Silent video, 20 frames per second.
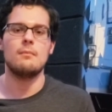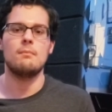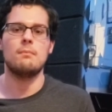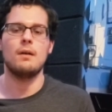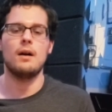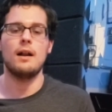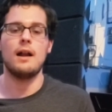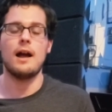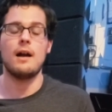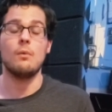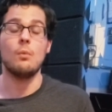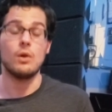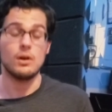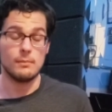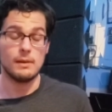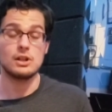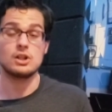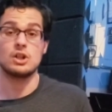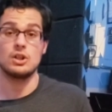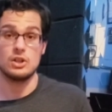but I want to
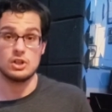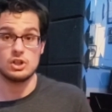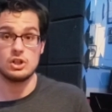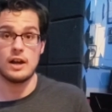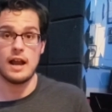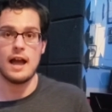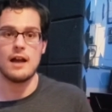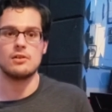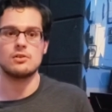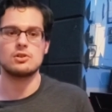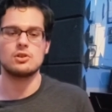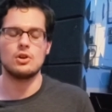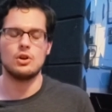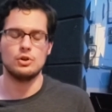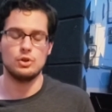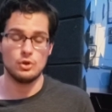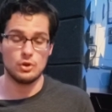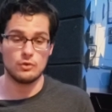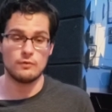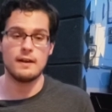make sure this is your house.
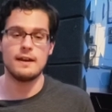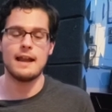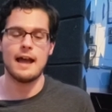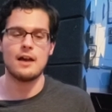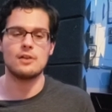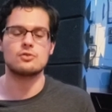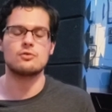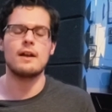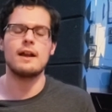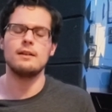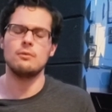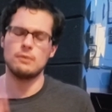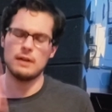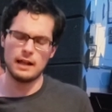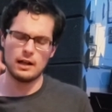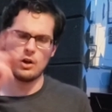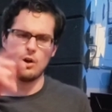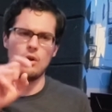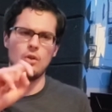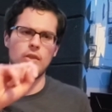You're the red house, right? When
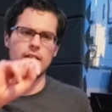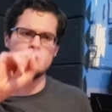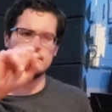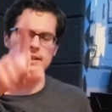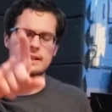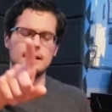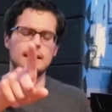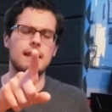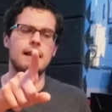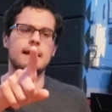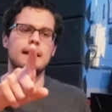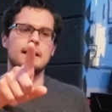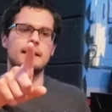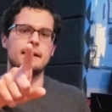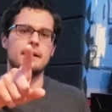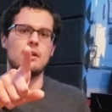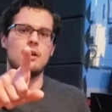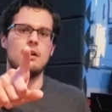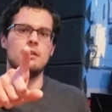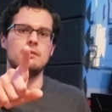I called, I seen a light
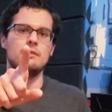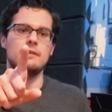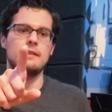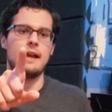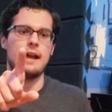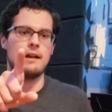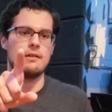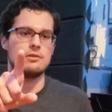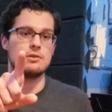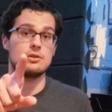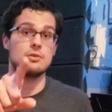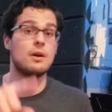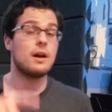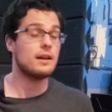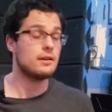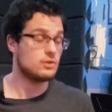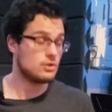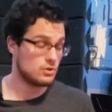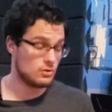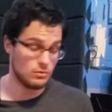click on in the house. So
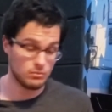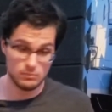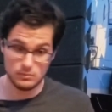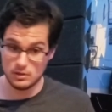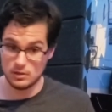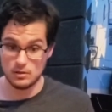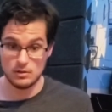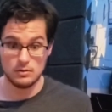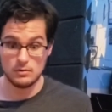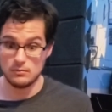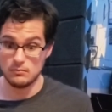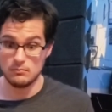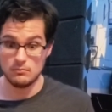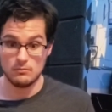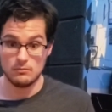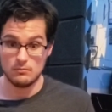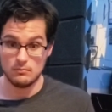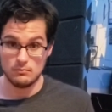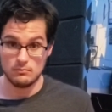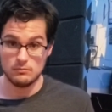I assumed,
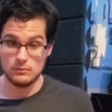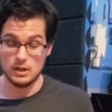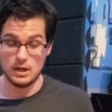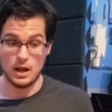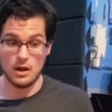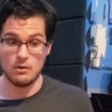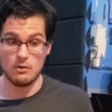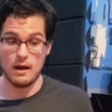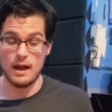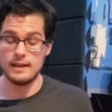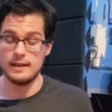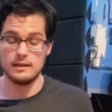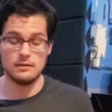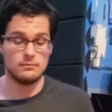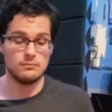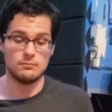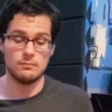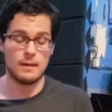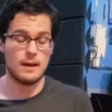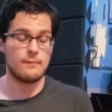you know, I
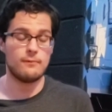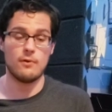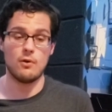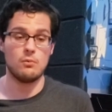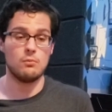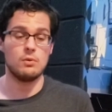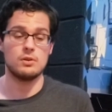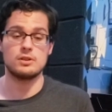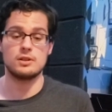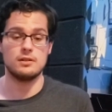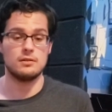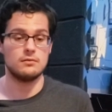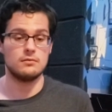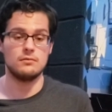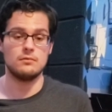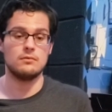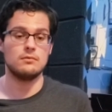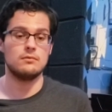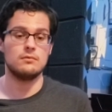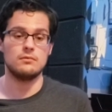didn't, my phone wasn't
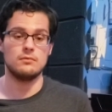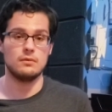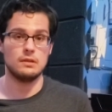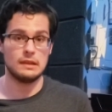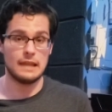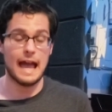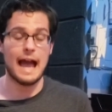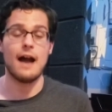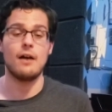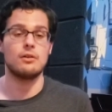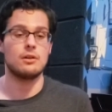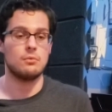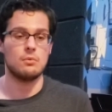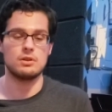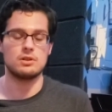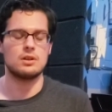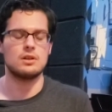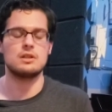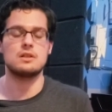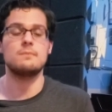loud. It
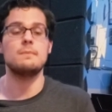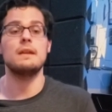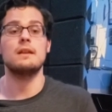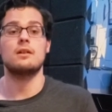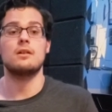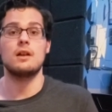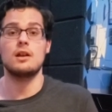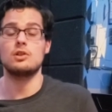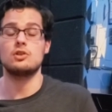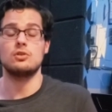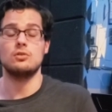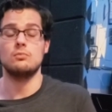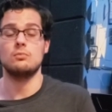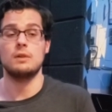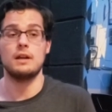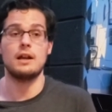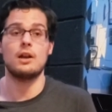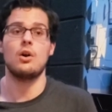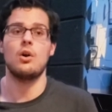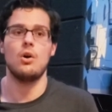wasn't on speaker. I assumed
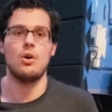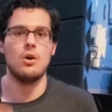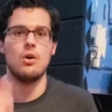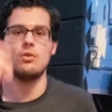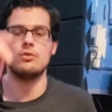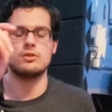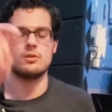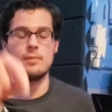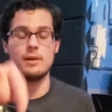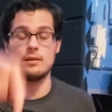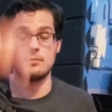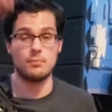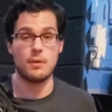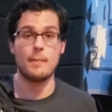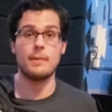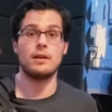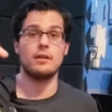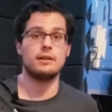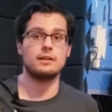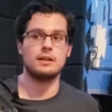when I called, somebody
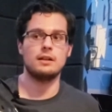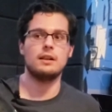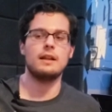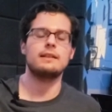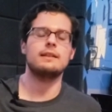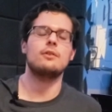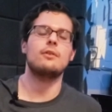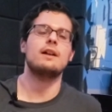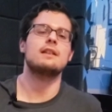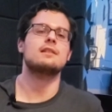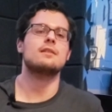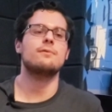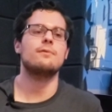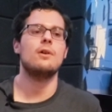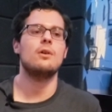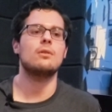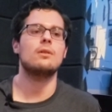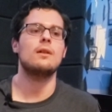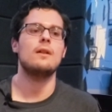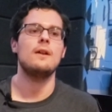probably clicked on the light to go answer the
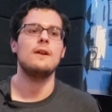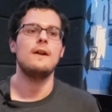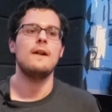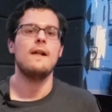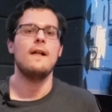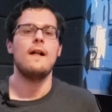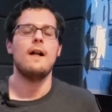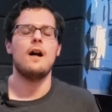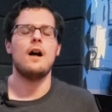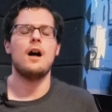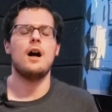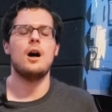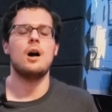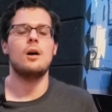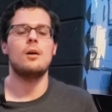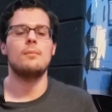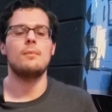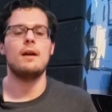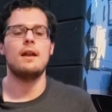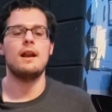phone.
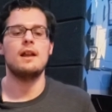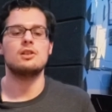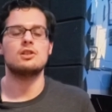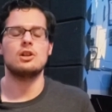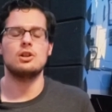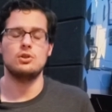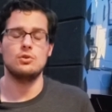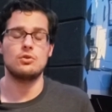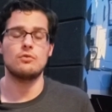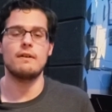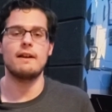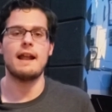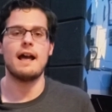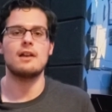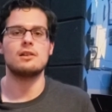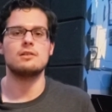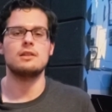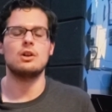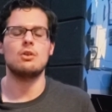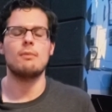Um, and I say, you're the red
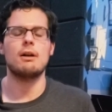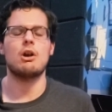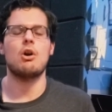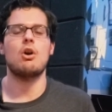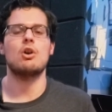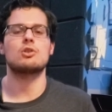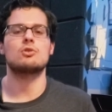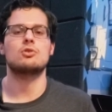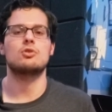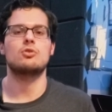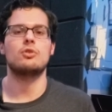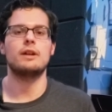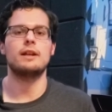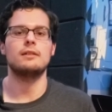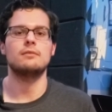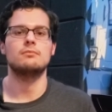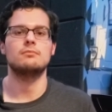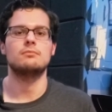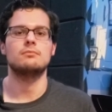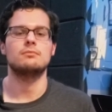house. And they go, my car's green.